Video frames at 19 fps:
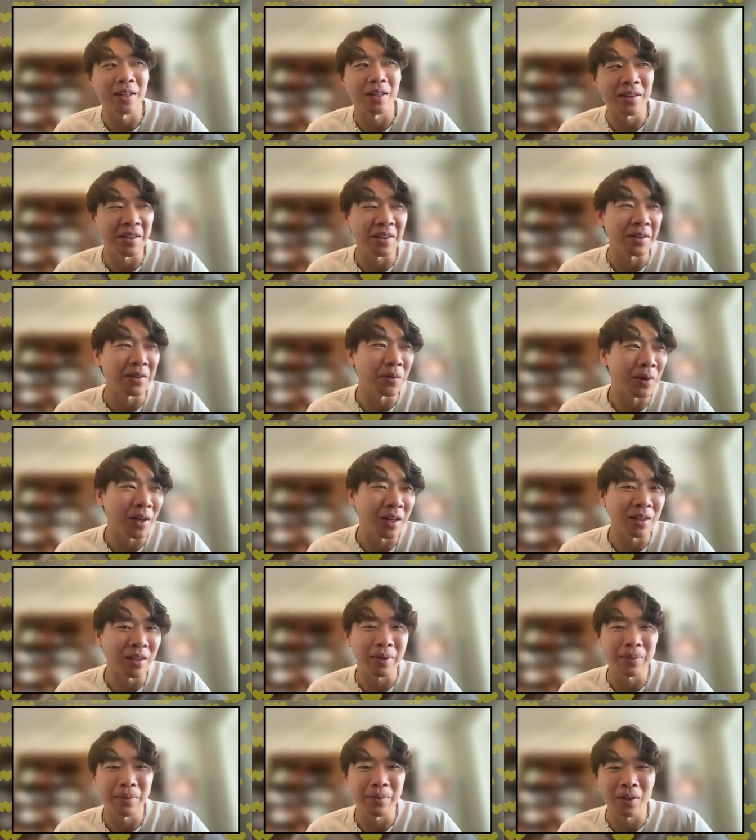Like why do
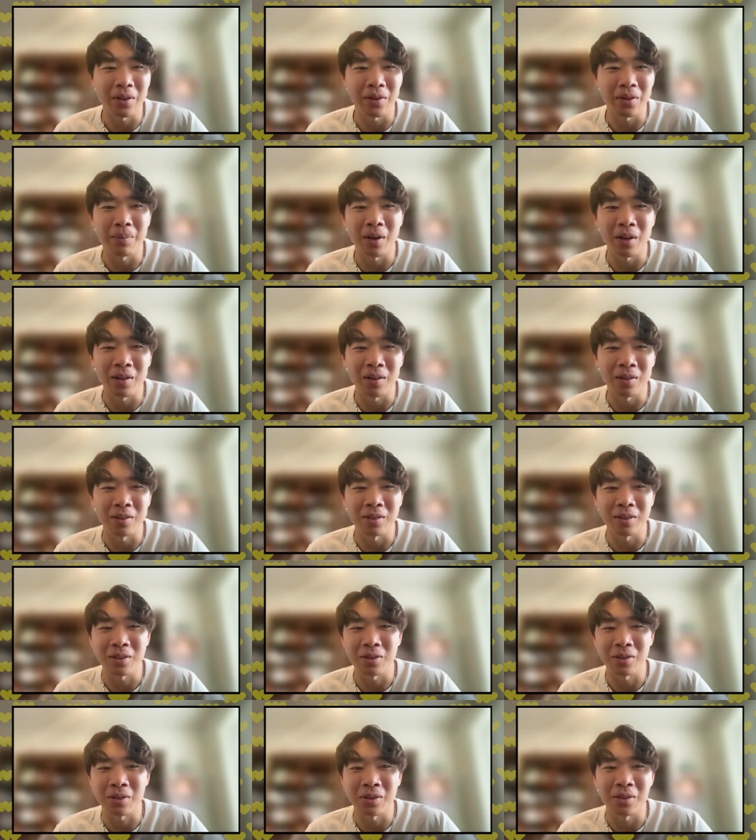people go to malls
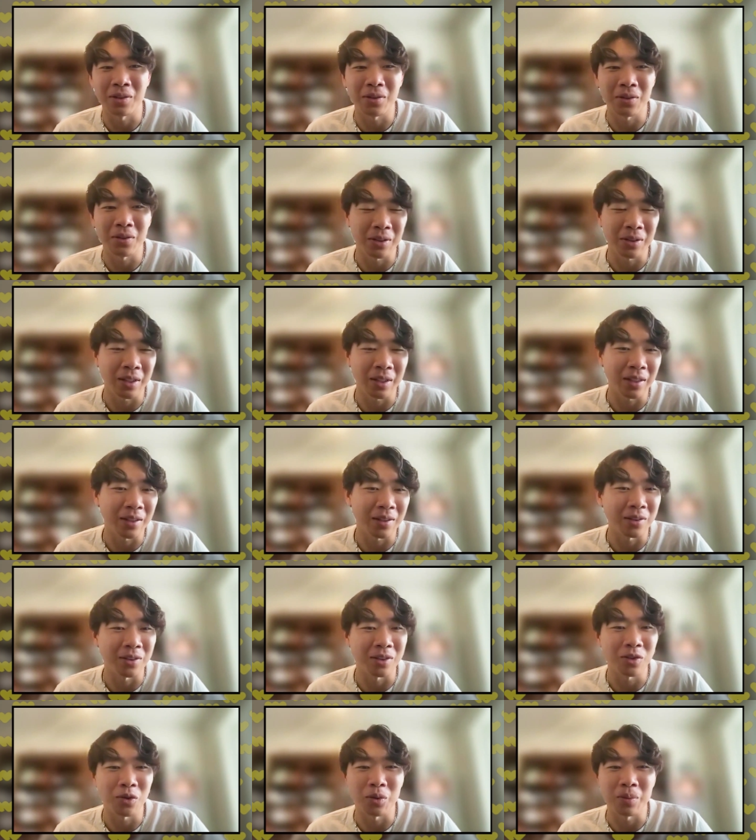or like an
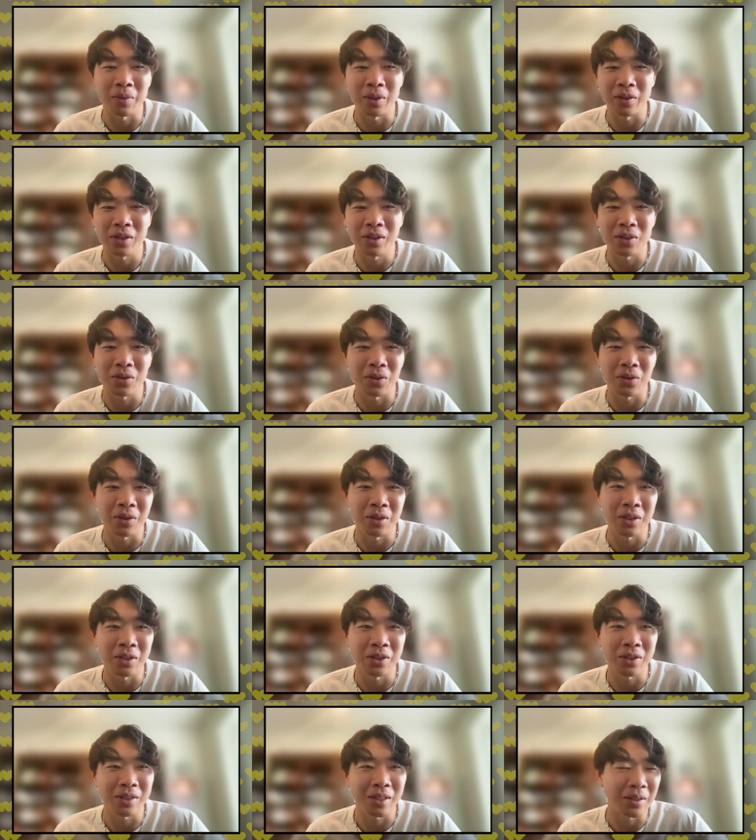assortment of
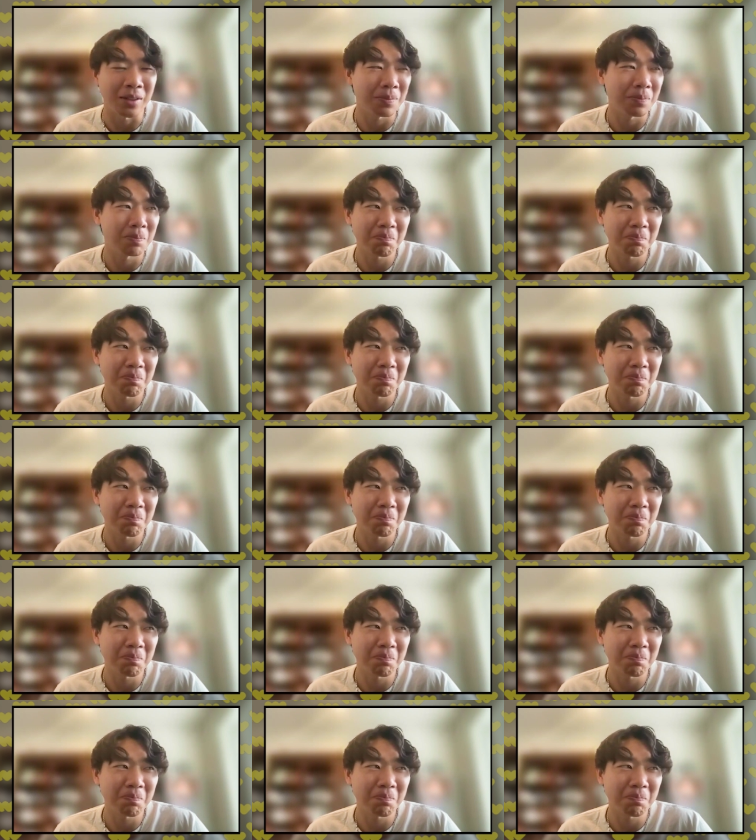stores? Like